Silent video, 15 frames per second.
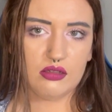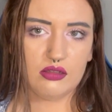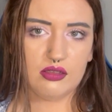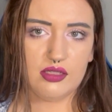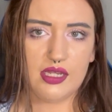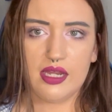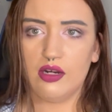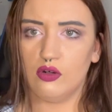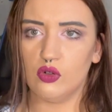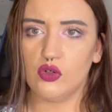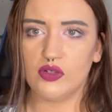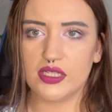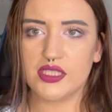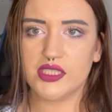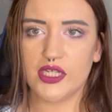yeah, law
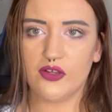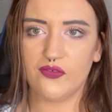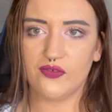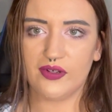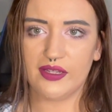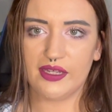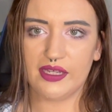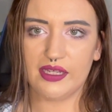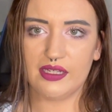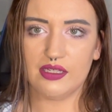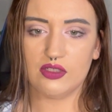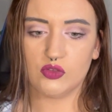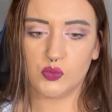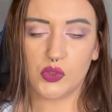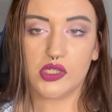is definitely
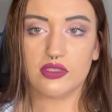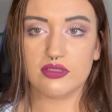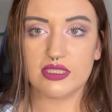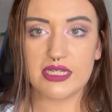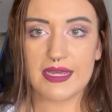the one that